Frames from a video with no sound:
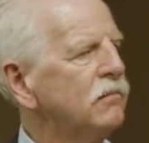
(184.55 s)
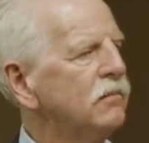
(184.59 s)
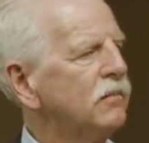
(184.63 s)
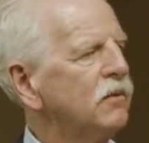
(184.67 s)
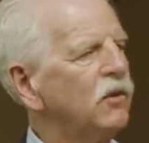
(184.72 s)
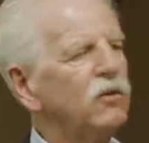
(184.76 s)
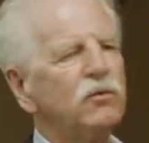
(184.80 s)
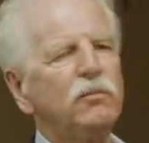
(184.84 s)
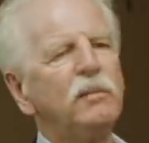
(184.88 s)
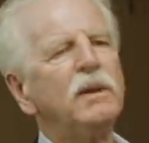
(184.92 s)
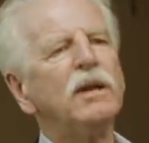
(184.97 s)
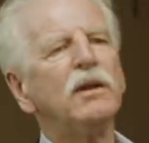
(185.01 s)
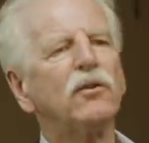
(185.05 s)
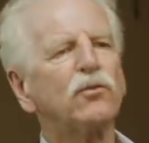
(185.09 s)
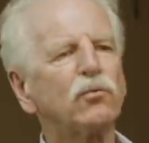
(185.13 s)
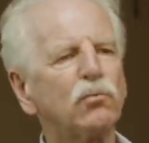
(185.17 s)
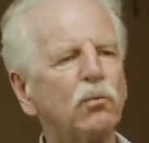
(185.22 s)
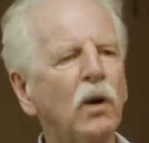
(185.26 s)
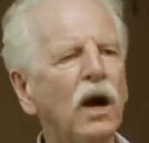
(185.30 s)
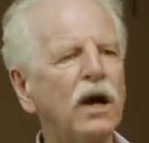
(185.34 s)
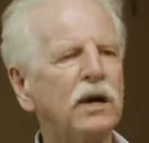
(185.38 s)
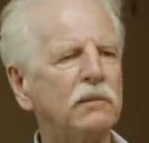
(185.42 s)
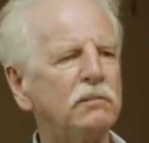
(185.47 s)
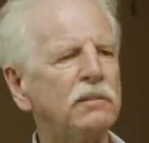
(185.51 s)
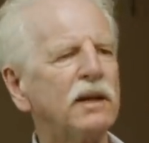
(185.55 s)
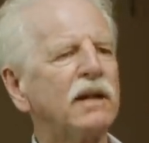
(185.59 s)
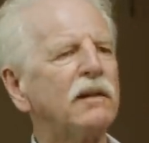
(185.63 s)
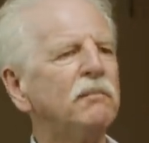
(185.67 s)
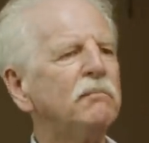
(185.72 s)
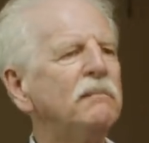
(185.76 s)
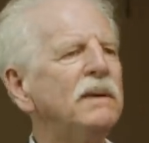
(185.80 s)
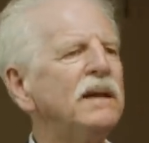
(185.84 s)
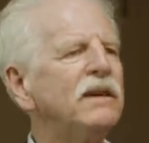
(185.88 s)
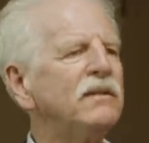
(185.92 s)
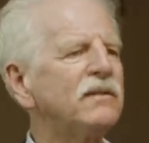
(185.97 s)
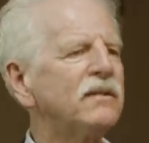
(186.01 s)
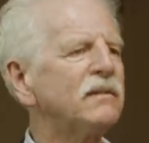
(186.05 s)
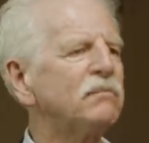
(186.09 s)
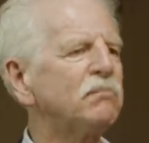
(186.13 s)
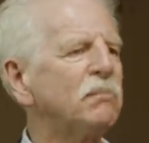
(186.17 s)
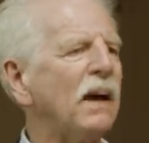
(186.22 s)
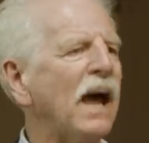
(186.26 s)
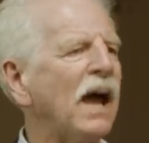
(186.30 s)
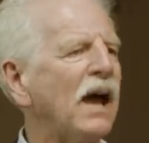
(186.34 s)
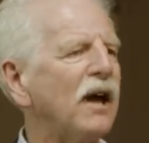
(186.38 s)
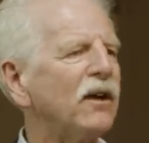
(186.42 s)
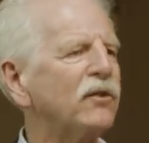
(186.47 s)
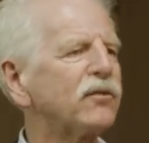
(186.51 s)
Doesn't mean it's right, but it means it's
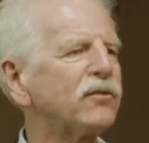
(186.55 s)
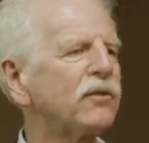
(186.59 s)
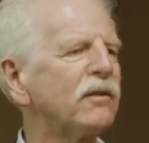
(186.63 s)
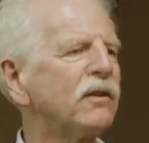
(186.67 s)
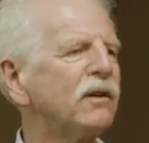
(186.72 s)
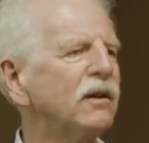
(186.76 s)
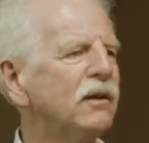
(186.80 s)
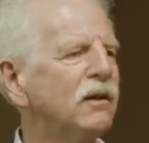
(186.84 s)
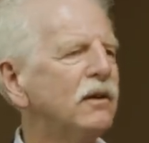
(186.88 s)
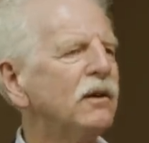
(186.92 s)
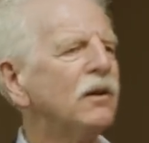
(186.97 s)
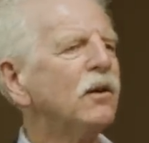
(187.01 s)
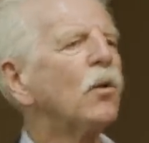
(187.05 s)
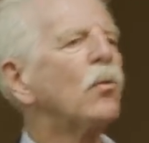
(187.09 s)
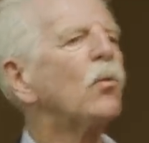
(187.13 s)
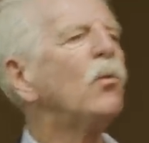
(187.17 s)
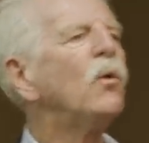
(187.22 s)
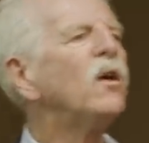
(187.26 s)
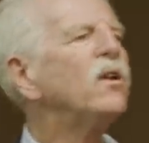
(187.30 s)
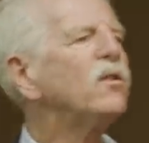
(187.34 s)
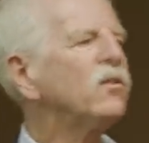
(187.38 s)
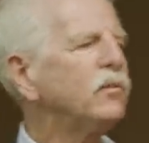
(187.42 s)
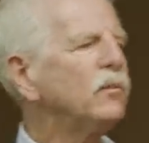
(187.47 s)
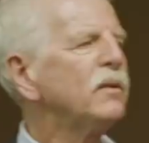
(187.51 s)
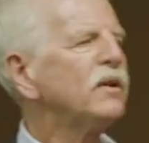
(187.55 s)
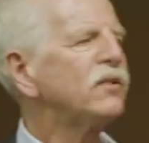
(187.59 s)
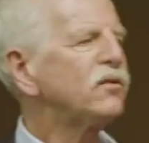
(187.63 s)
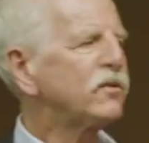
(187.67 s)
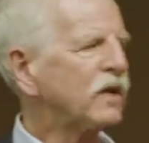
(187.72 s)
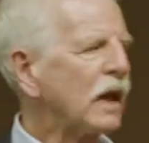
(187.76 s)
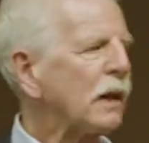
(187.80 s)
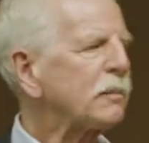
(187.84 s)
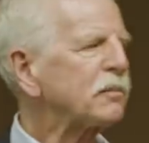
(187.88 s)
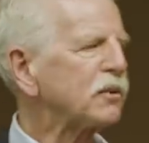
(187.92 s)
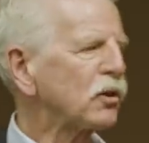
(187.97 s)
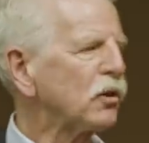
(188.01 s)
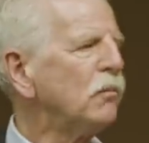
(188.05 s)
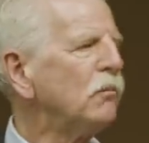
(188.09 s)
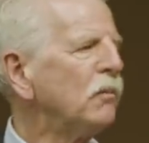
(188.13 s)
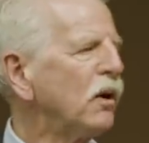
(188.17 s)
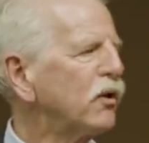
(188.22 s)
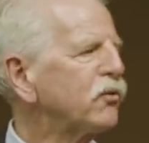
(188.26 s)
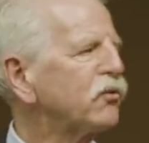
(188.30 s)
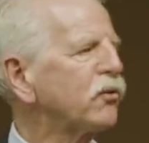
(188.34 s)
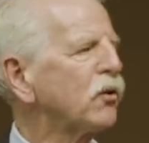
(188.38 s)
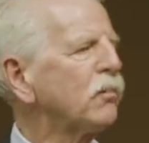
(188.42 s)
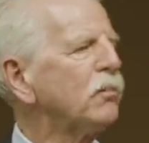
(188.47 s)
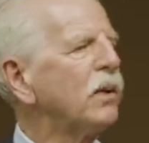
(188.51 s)
passed reasonably skeptical
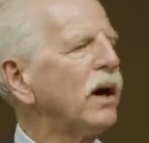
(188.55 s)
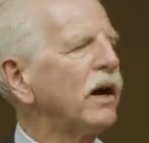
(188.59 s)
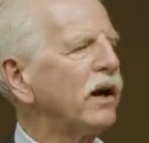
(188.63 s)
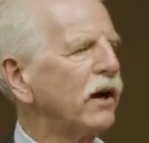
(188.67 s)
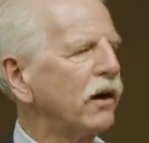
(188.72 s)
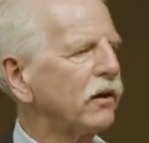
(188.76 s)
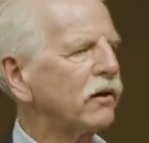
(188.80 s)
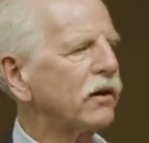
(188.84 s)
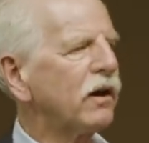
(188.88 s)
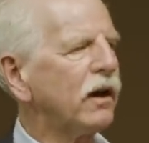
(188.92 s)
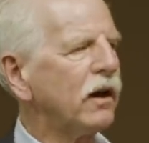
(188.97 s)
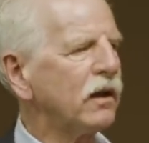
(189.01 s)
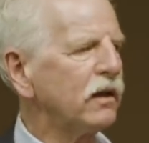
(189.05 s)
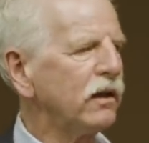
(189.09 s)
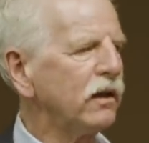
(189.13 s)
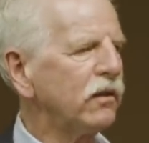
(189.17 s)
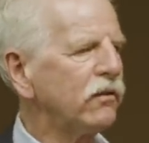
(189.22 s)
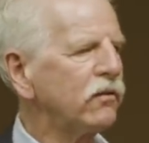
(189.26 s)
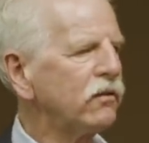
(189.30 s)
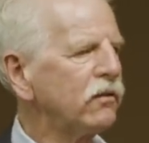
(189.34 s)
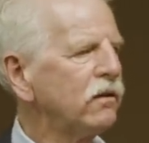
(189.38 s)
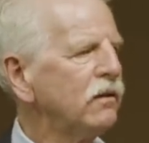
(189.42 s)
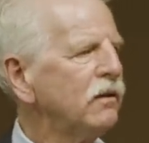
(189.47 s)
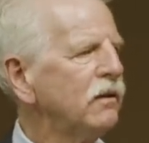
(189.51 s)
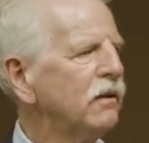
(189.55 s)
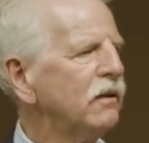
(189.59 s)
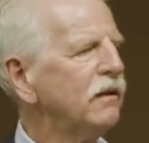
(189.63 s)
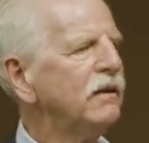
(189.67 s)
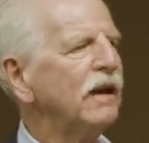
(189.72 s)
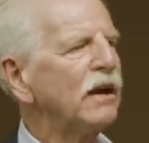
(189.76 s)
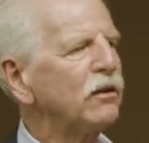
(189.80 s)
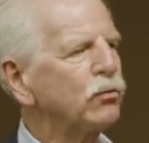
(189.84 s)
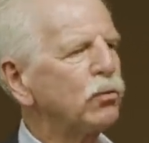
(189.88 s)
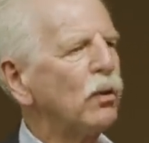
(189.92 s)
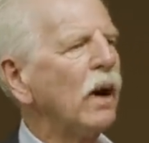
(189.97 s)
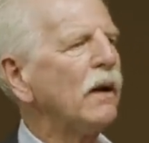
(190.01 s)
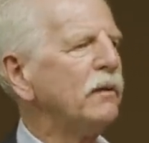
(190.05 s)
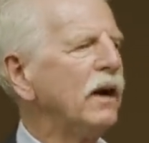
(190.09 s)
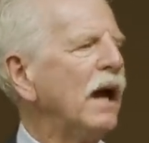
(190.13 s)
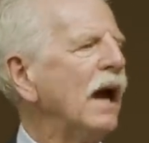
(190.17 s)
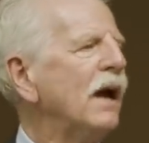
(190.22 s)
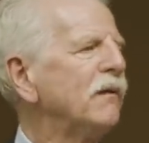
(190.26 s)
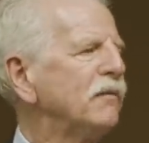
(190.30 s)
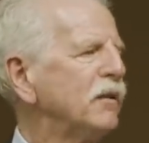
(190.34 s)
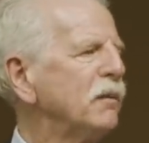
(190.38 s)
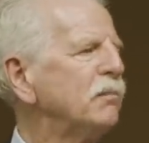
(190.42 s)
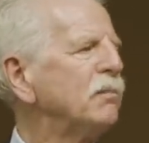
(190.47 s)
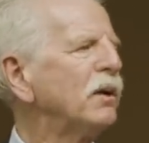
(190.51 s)
muster by our colleagues. And that's why we
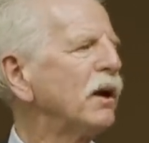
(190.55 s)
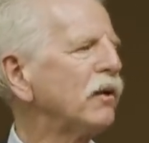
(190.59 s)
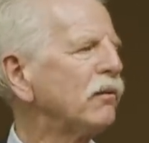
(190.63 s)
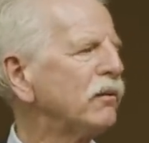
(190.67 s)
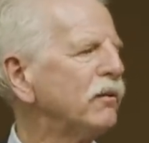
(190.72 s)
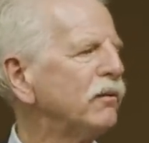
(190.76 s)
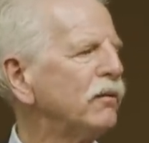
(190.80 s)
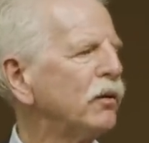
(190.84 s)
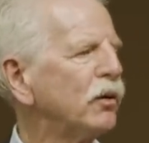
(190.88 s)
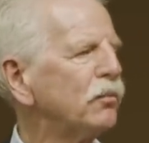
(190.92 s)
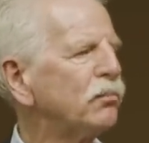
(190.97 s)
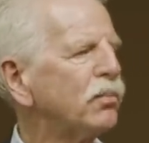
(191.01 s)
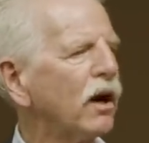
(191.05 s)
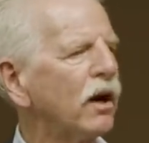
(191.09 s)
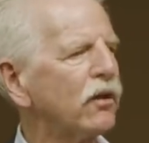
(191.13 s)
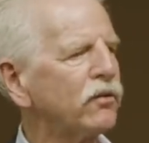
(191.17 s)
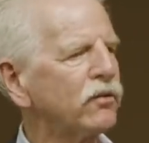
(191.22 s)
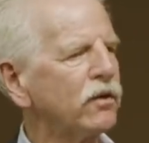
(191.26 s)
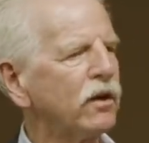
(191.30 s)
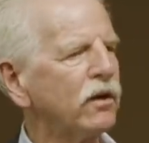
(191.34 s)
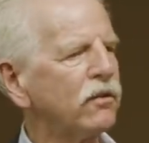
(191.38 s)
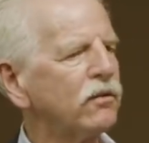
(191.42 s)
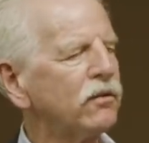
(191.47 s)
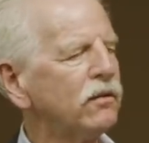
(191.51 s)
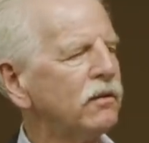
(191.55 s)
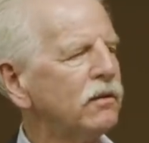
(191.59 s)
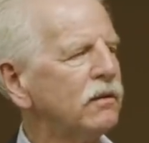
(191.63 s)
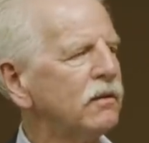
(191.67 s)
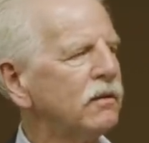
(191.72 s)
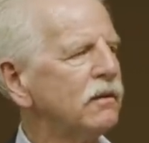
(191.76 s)
have the peer reviewed process.